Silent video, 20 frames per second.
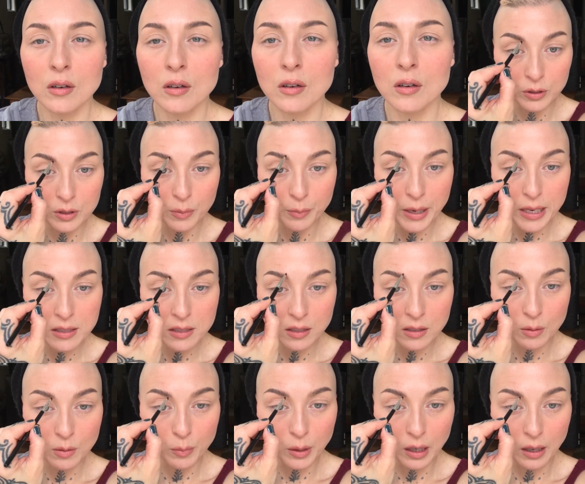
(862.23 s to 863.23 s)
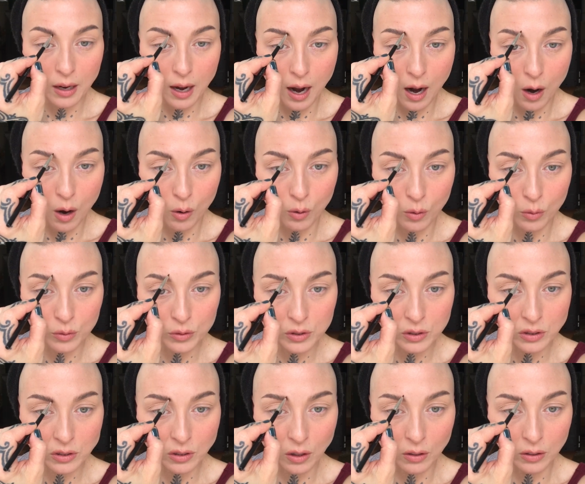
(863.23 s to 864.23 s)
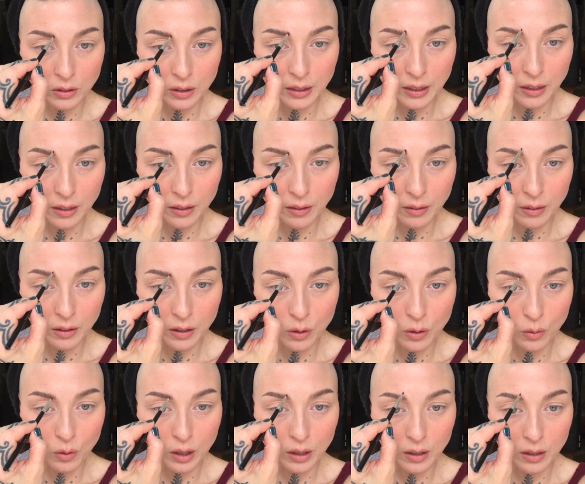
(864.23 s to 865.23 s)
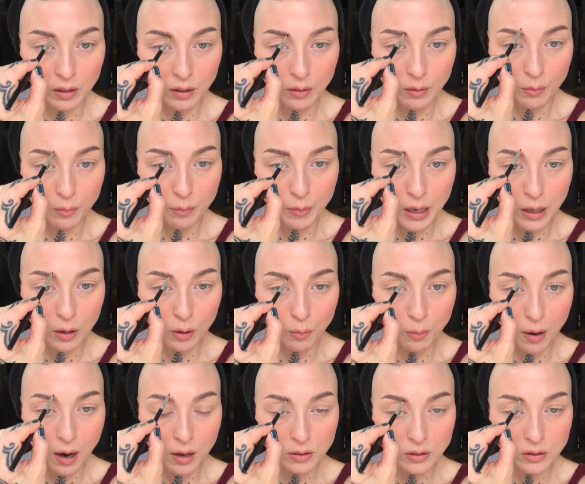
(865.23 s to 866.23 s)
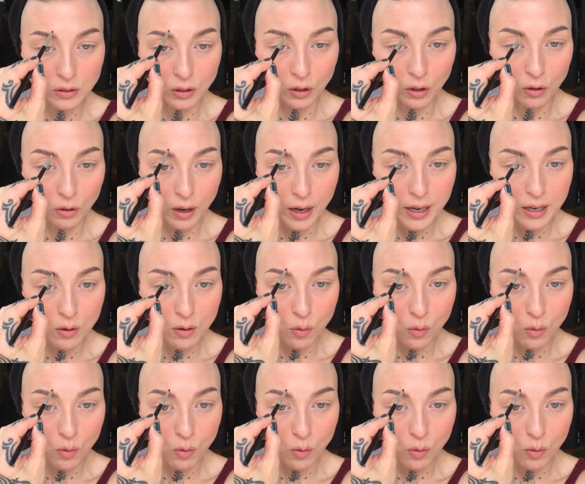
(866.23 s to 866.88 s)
It's amazing to me how subtly you can make your brows look great,